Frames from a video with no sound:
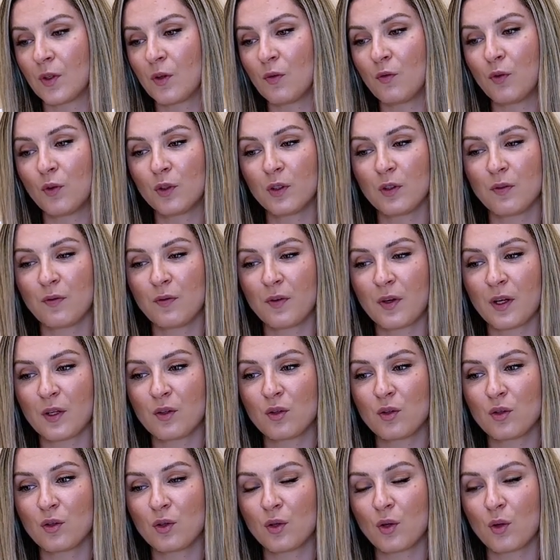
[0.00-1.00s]
For the front
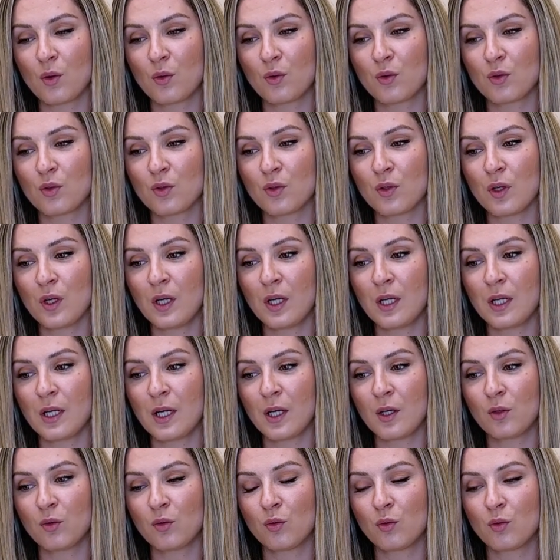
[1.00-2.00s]
strokes, I
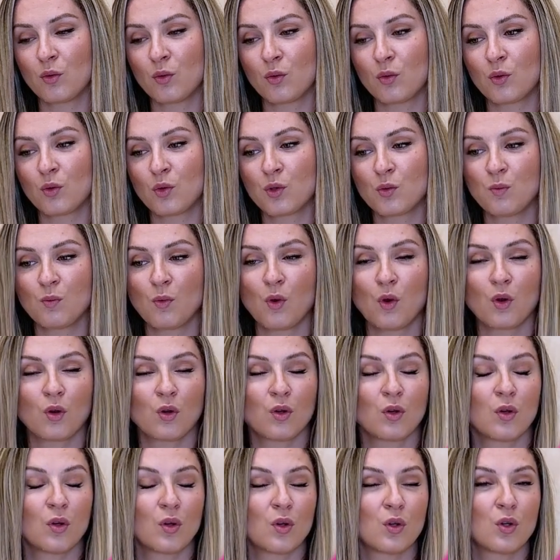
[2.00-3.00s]
like to do
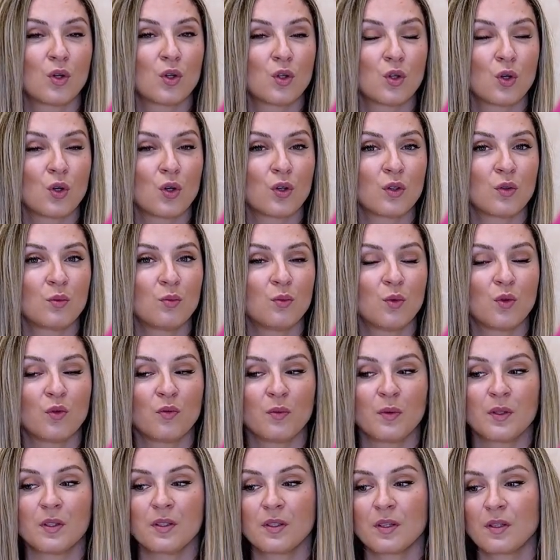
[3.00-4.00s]
small, short
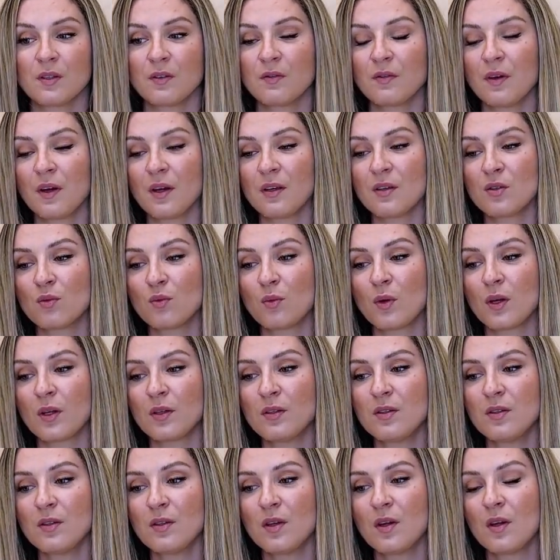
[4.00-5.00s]
movements and fast
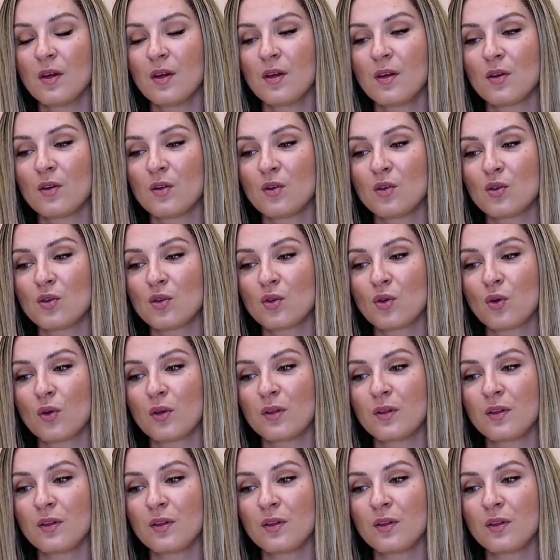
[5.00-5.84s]
ones, so it